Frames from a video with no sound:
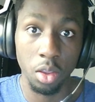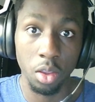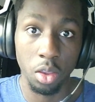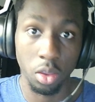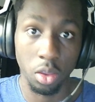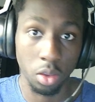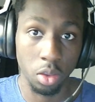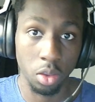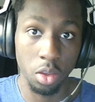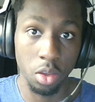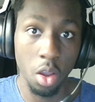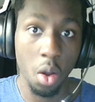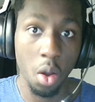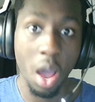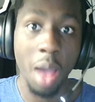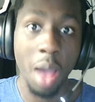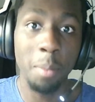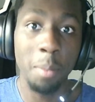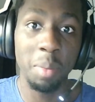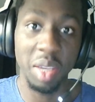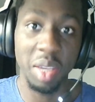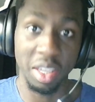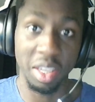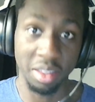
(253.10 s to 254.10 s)
No, I'm
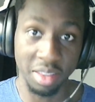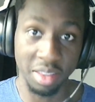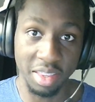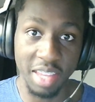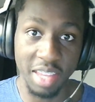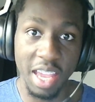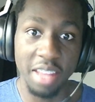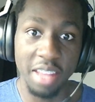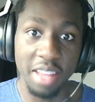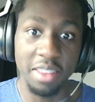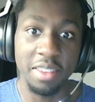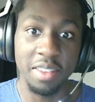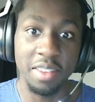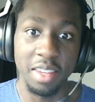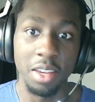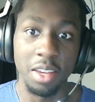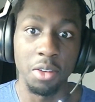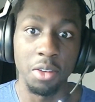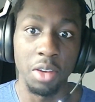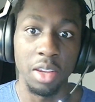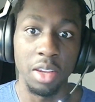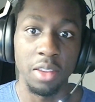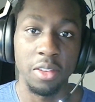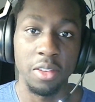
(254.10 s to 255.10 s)
being dead
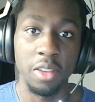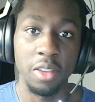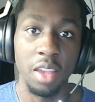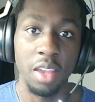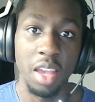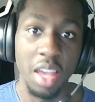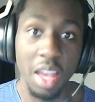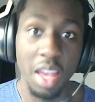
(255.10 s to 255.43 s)
serious.